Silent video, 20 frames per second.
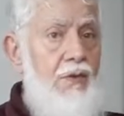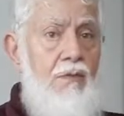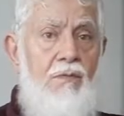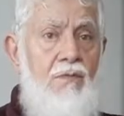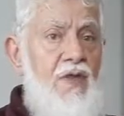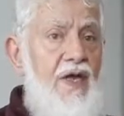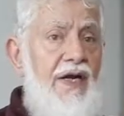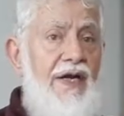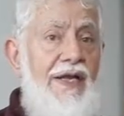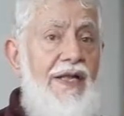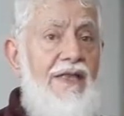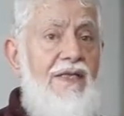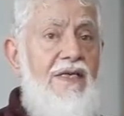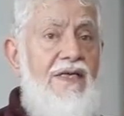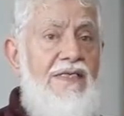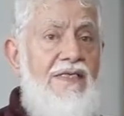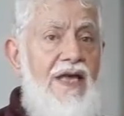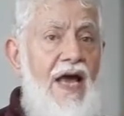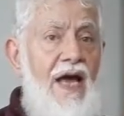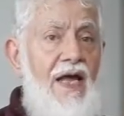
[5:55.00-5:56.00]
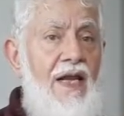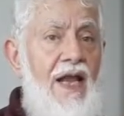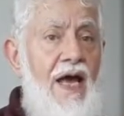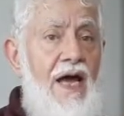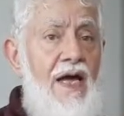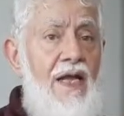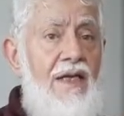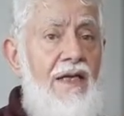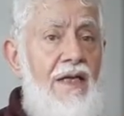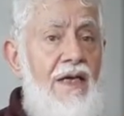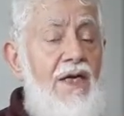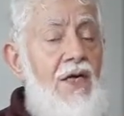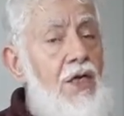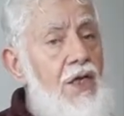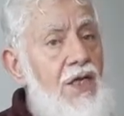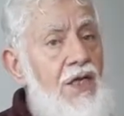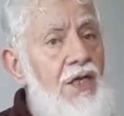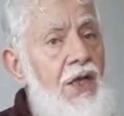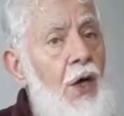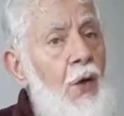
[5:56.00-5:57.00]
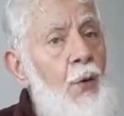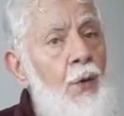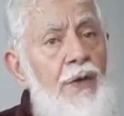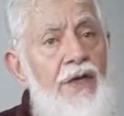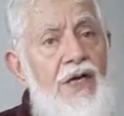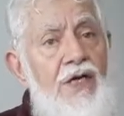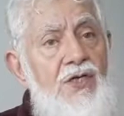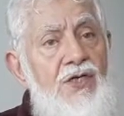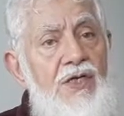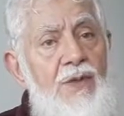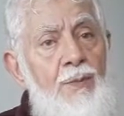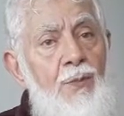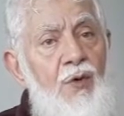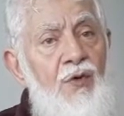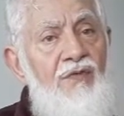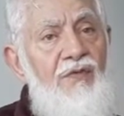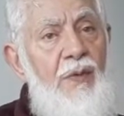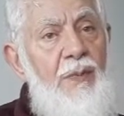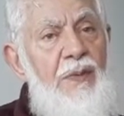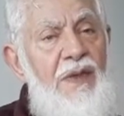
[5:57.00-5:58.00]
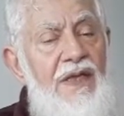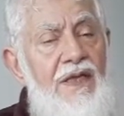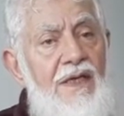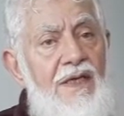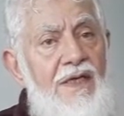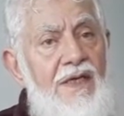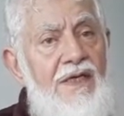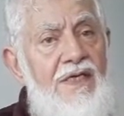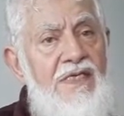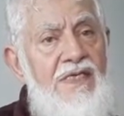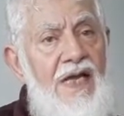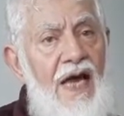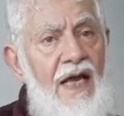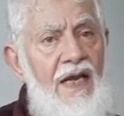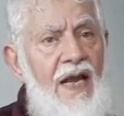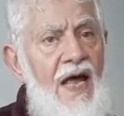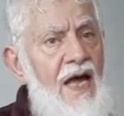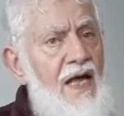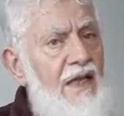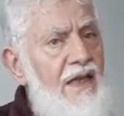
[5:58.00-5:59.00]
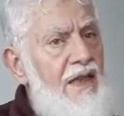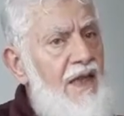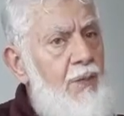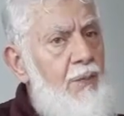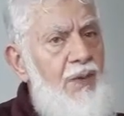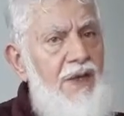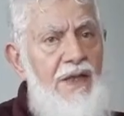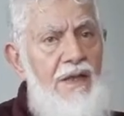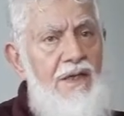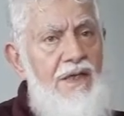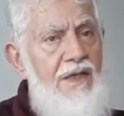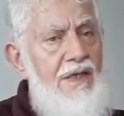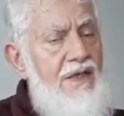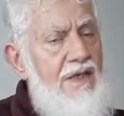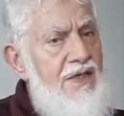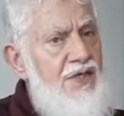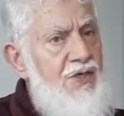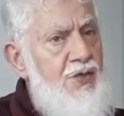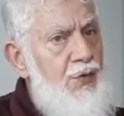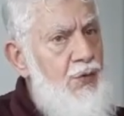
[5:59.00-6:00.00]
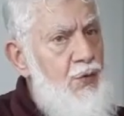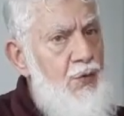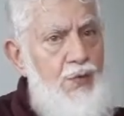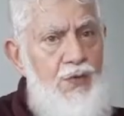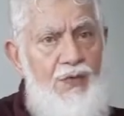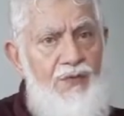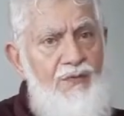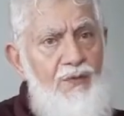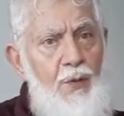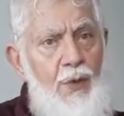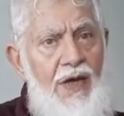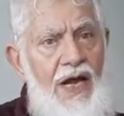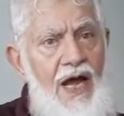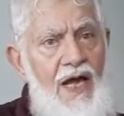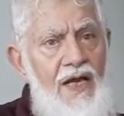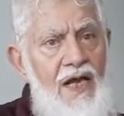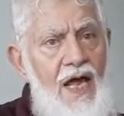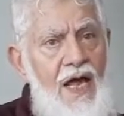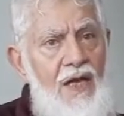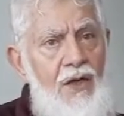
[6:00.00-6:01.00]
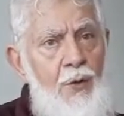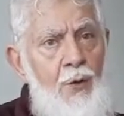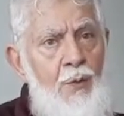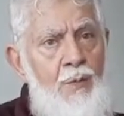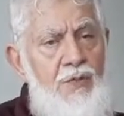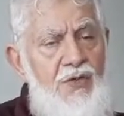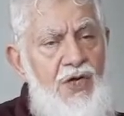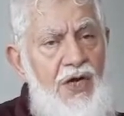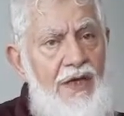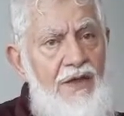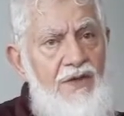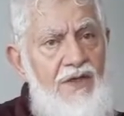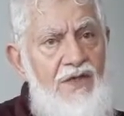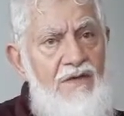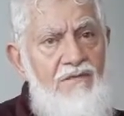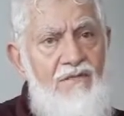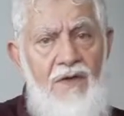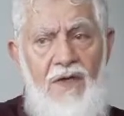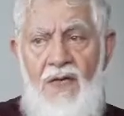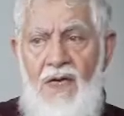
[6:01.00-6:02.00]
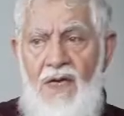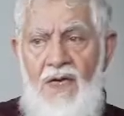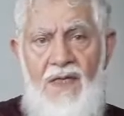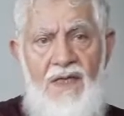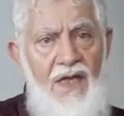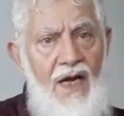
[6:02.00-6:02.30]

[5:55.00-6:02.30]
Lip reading: The rent is halal, the ownership of a building is halal, the building is used for halal objective, the